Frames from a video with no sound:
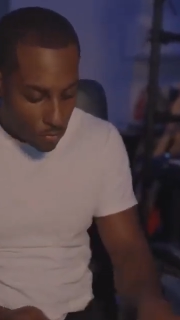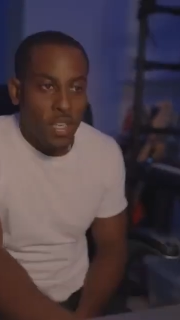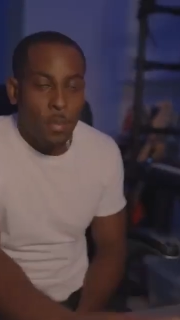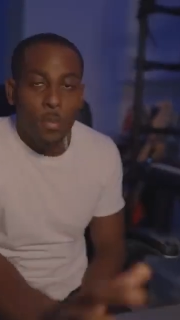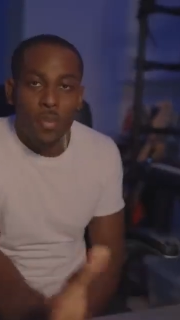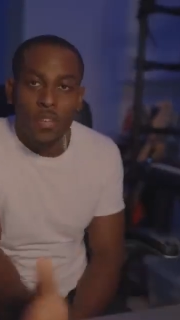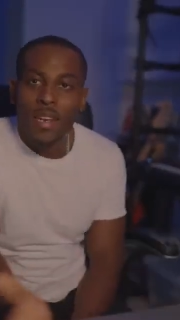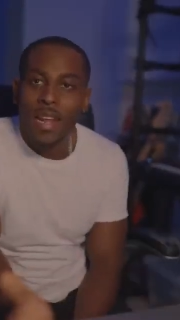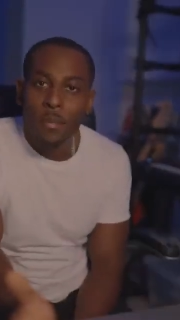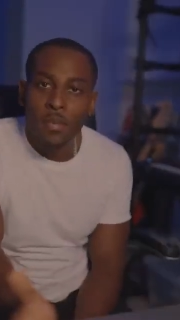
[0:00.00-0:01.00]
So I mean,
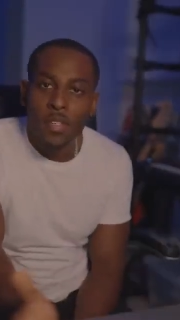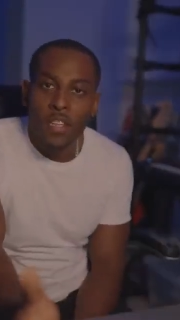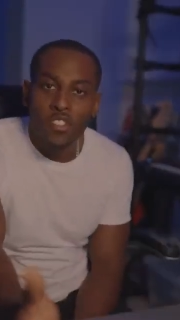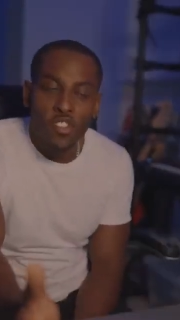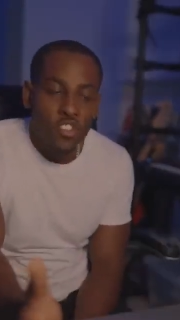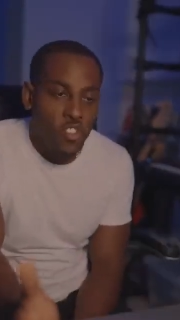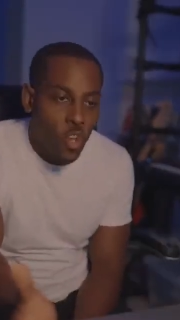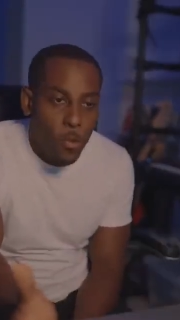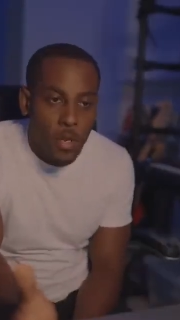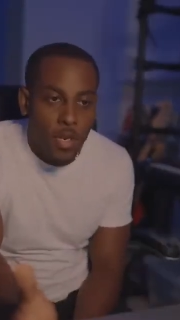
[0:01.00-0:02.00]
within Labs, there's just
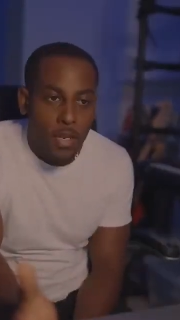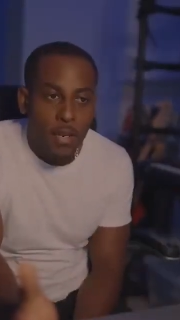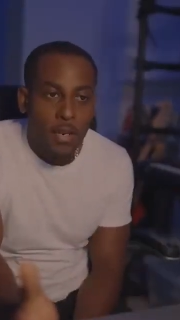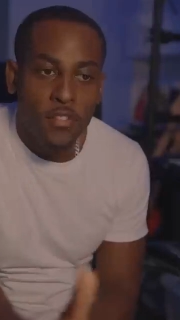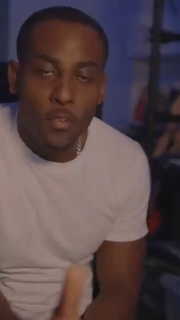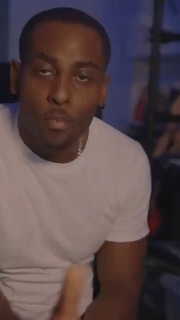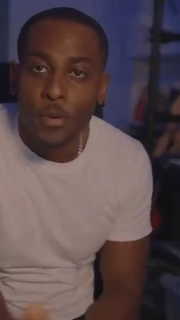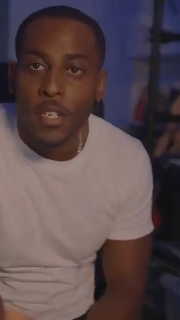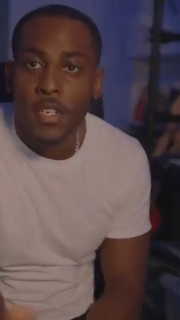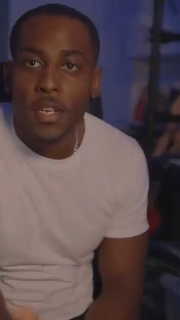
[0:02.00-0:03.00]
so many different
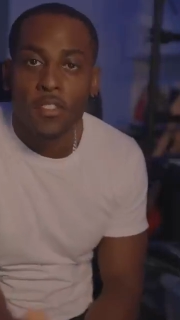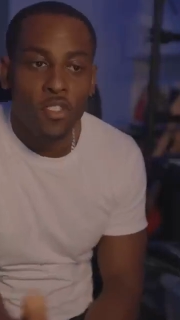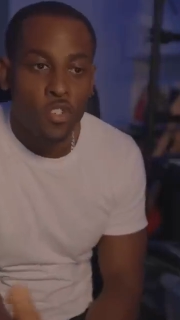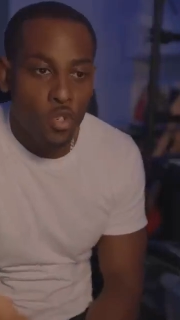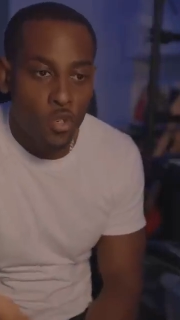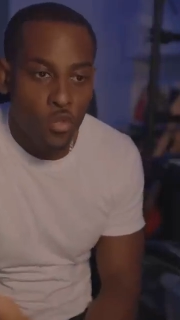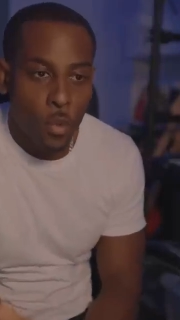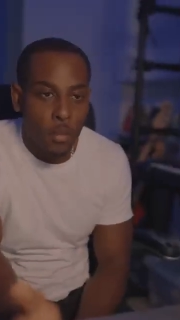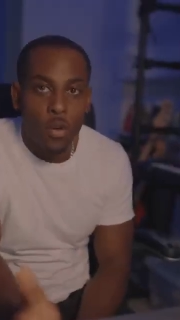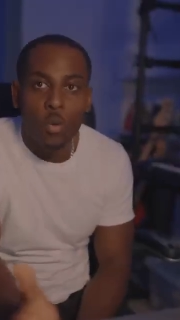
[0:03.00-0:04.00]
presets to choose
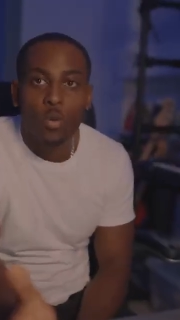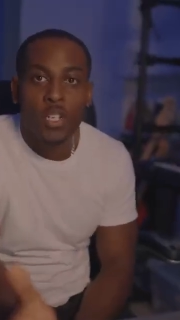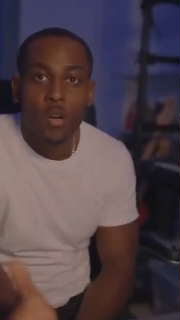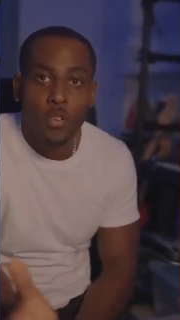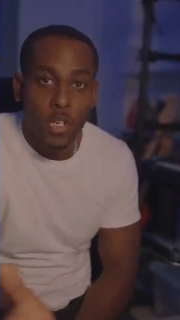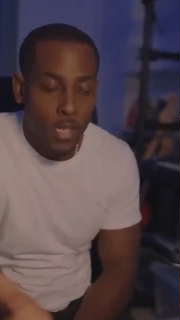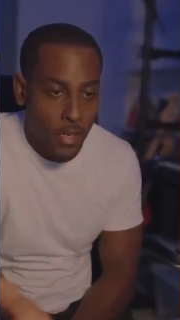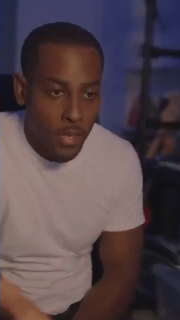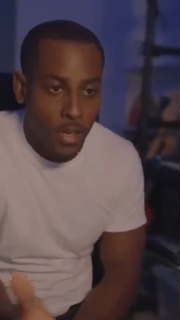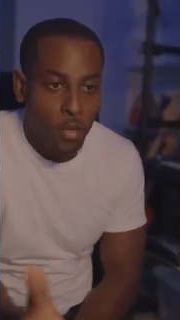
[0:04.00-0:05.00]
from. They all sound really
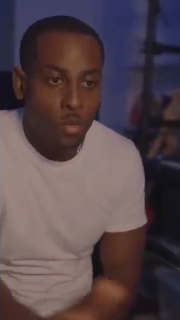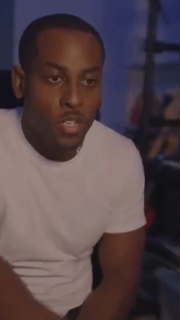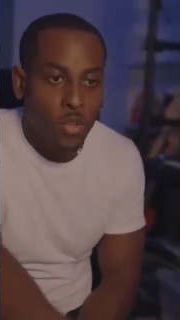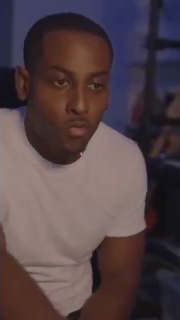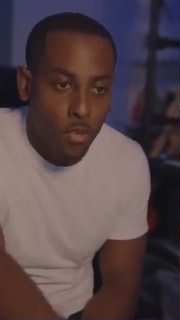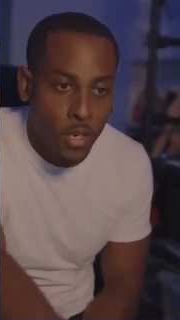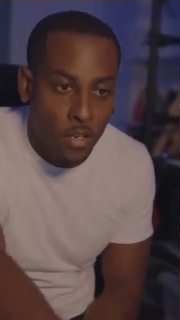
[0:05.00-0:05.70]
clean. They all sound really